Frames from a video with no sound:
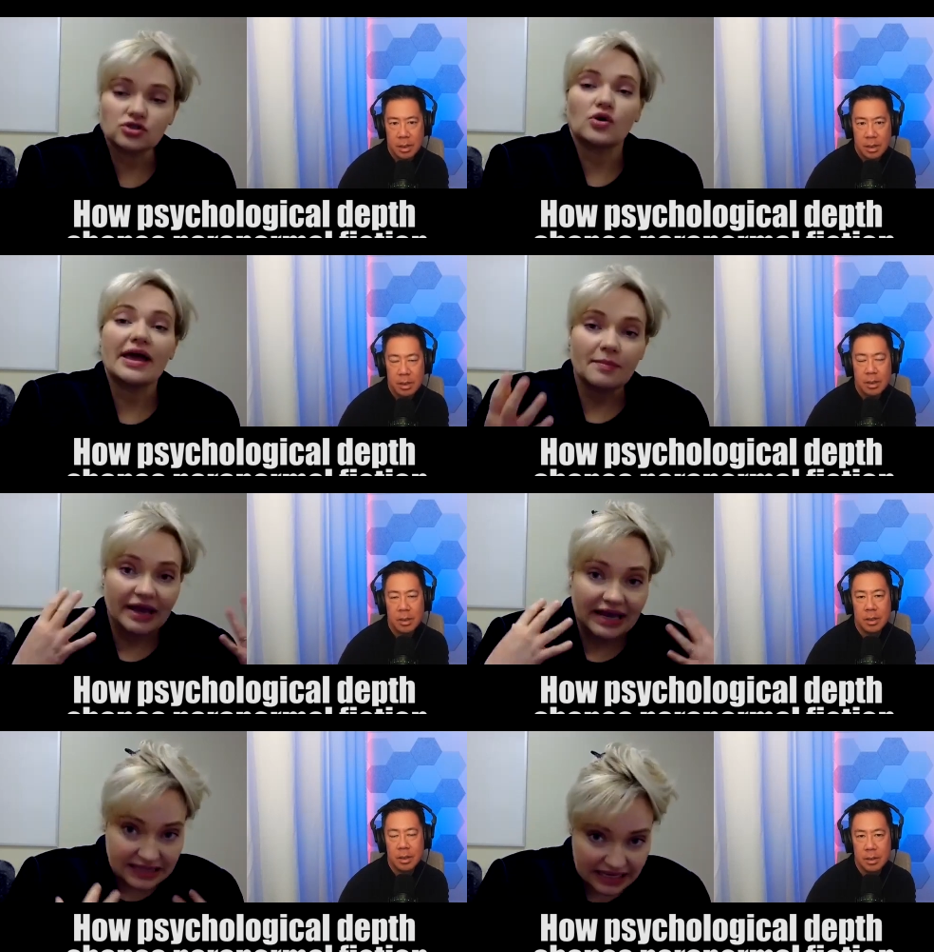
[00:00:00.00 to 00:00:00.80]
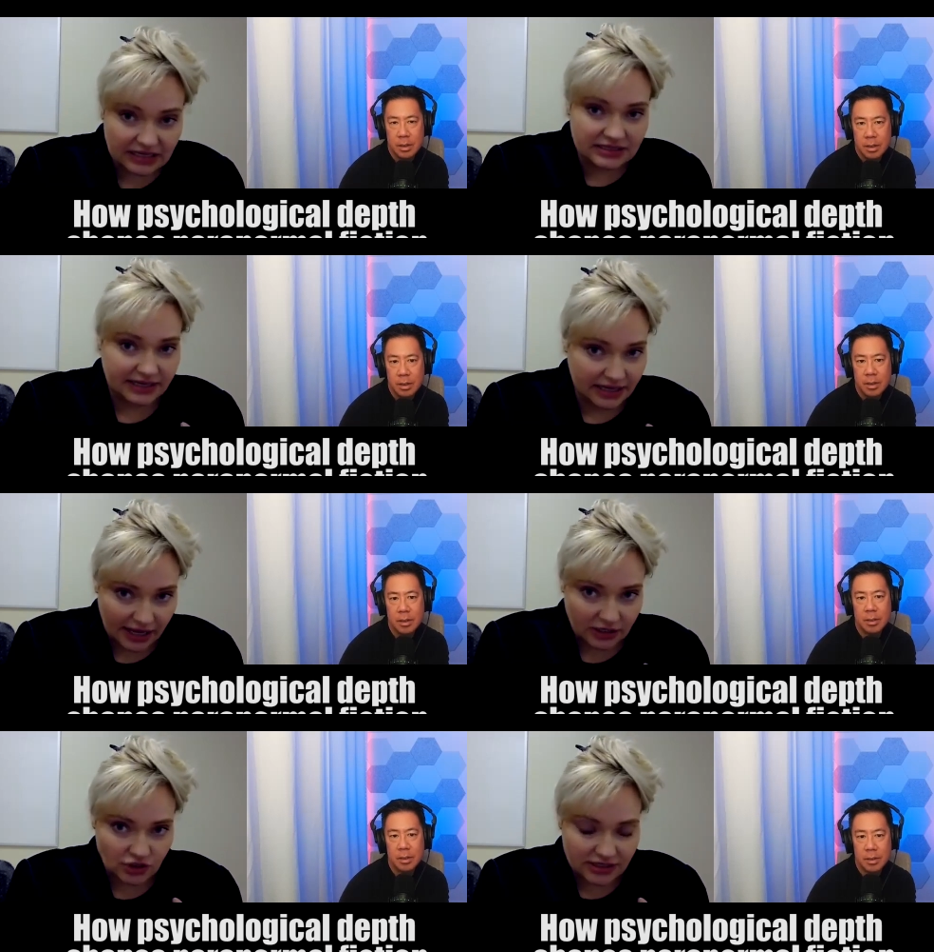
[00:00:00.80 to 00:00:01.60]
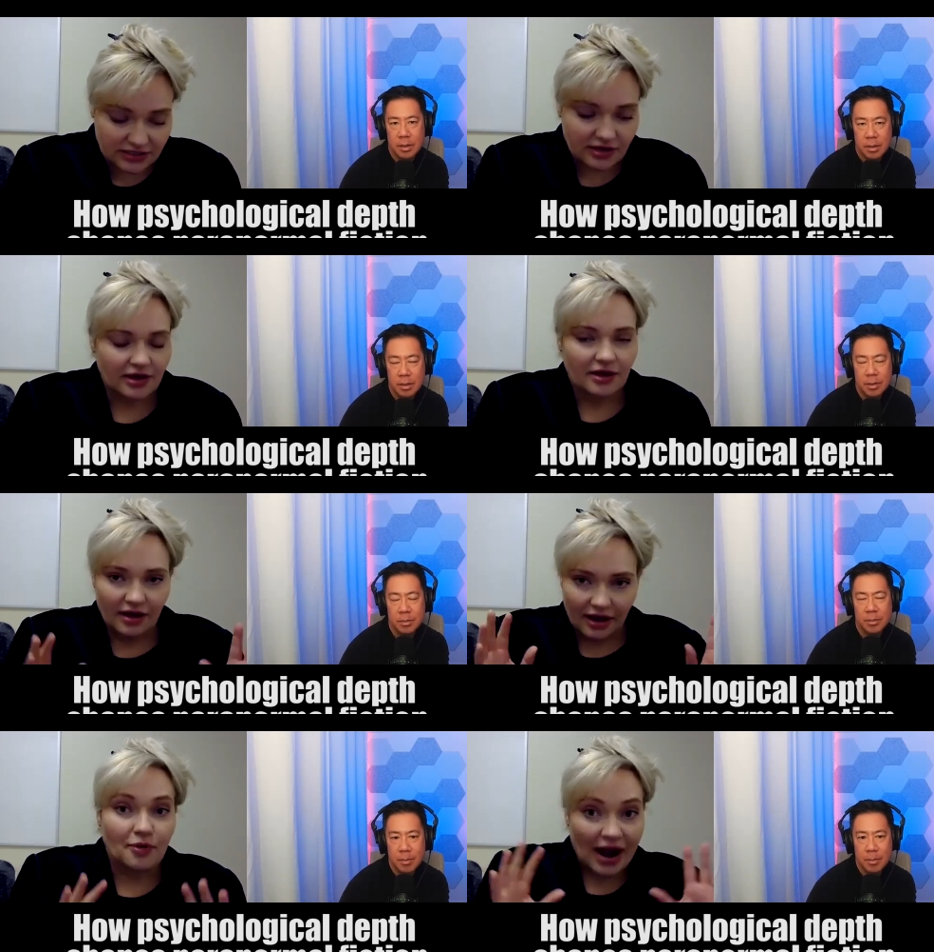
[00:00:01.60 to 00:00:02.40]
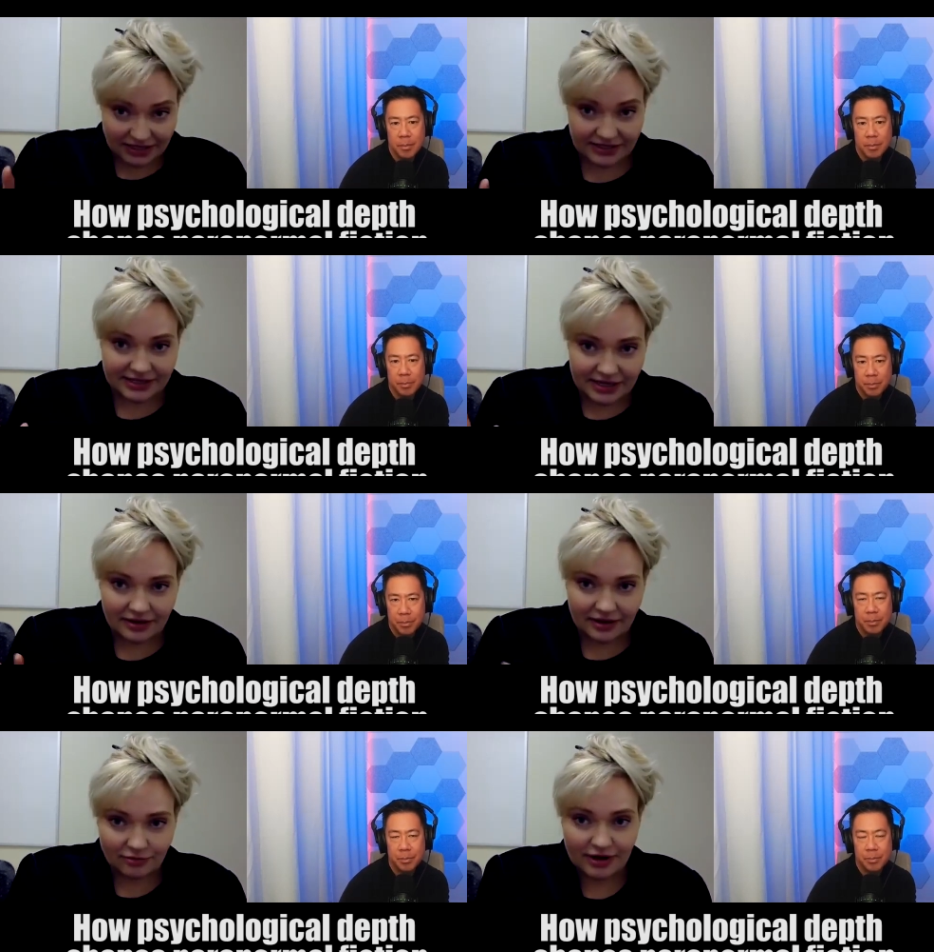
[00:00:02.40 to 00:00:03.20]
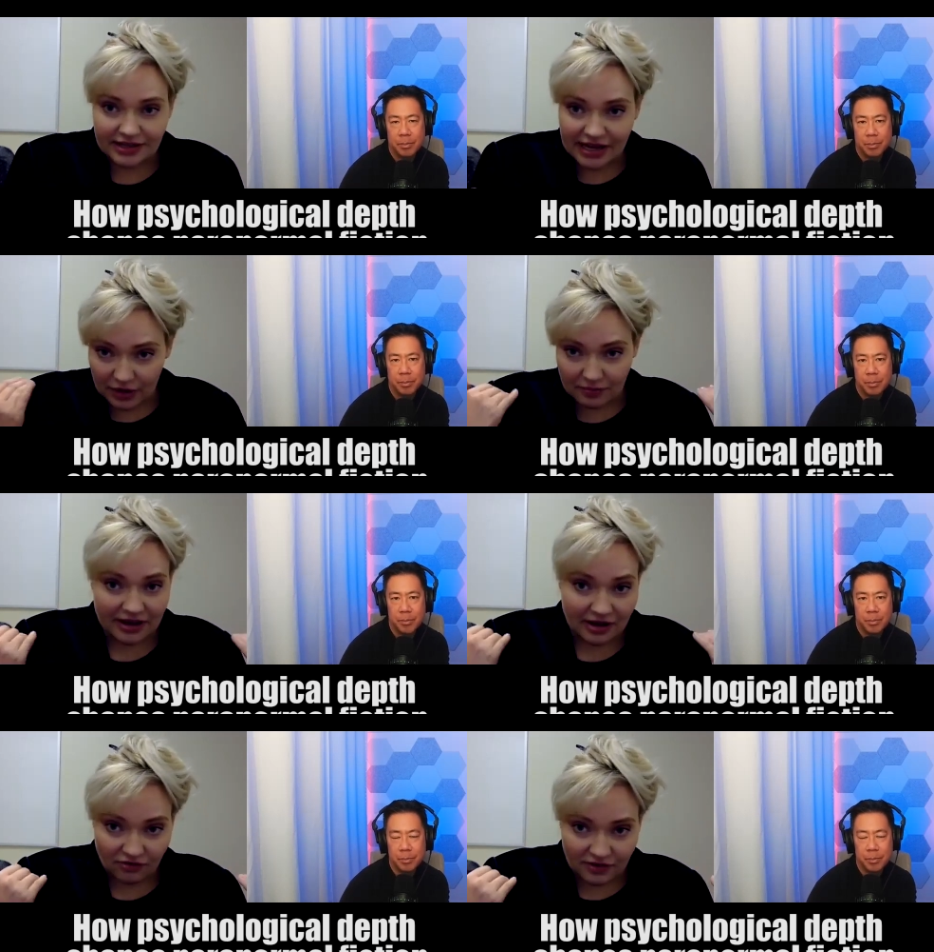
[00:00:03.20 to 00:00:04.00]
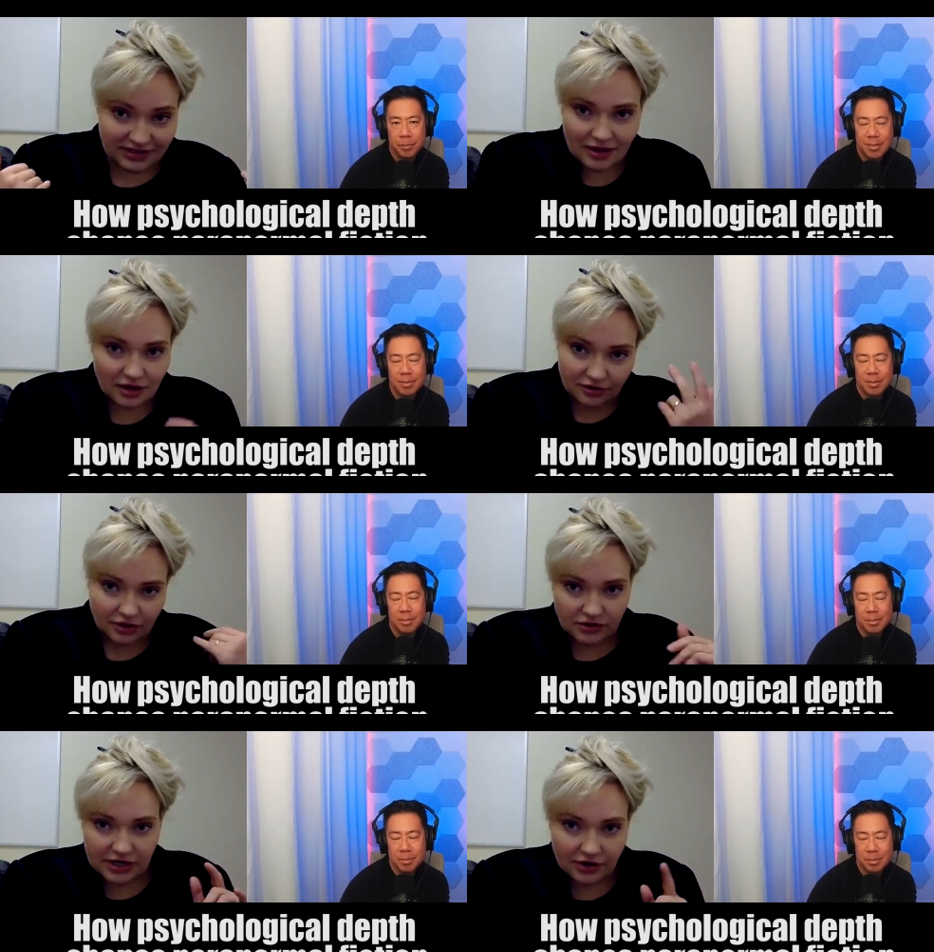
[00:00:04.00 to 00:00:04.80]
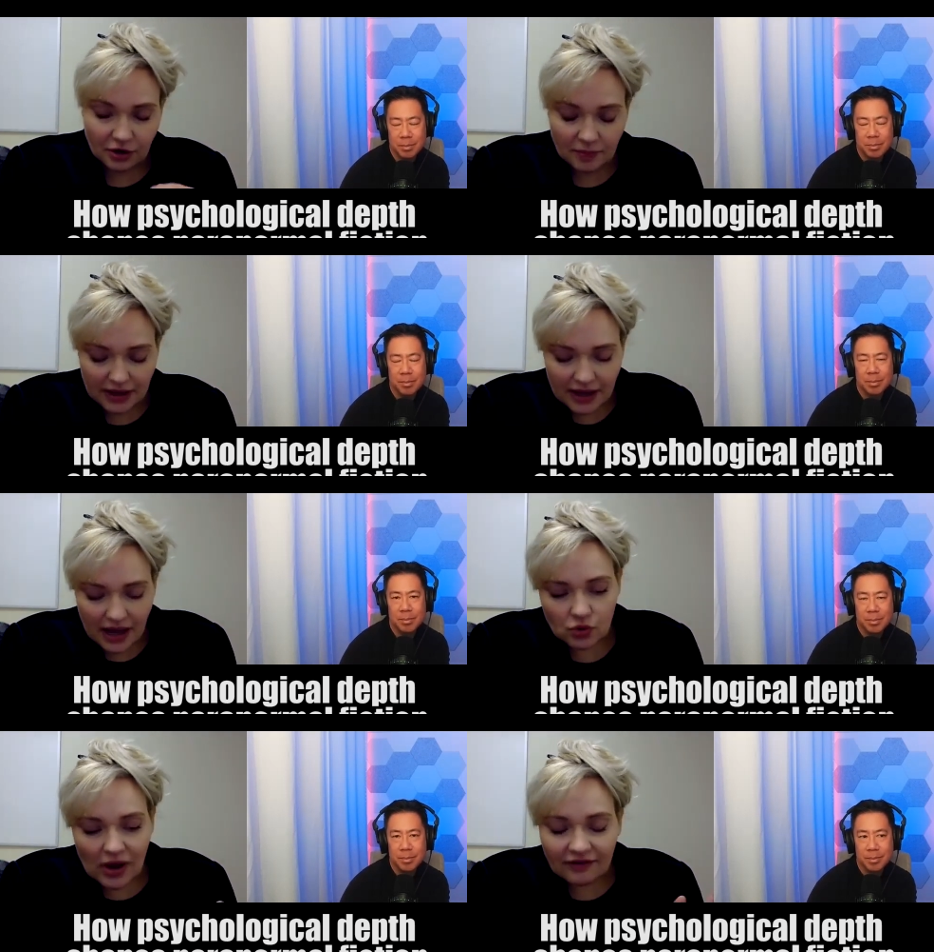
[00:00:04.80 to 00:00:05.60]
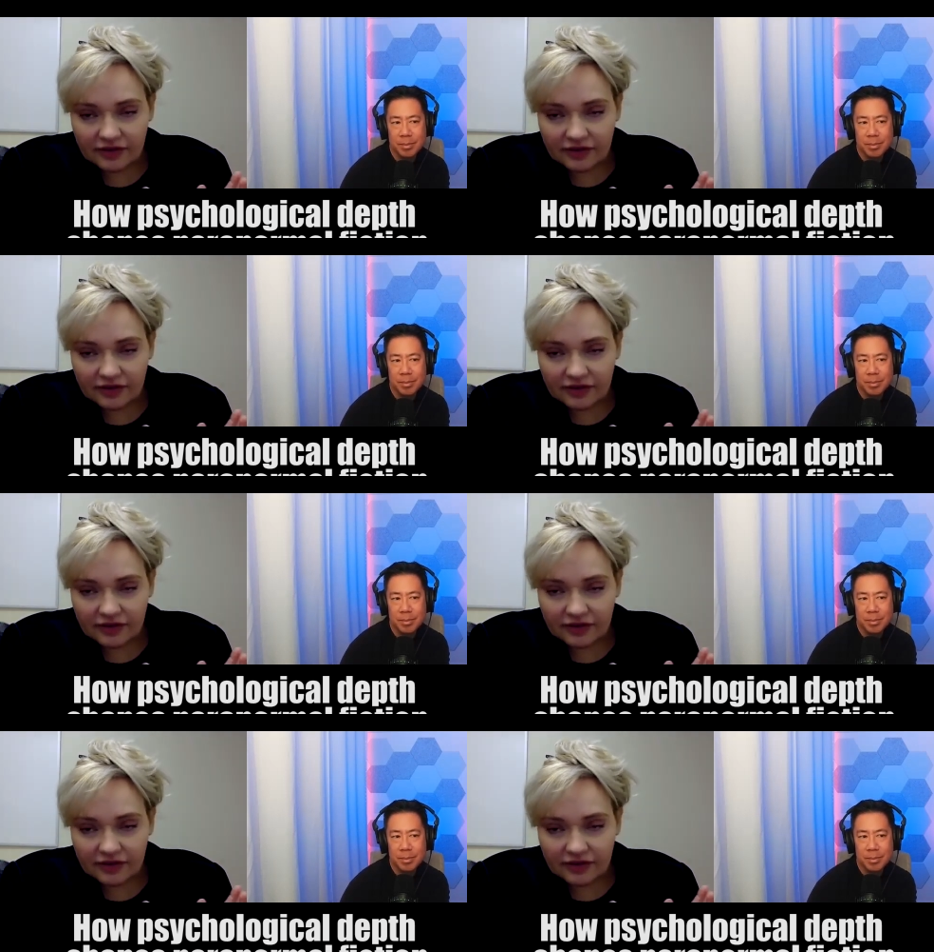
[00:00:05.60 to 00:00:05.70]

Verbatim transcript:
Speaker 1: So, I am a Canadian psychiatrist practicing uh, right now in my office here in Ontario. So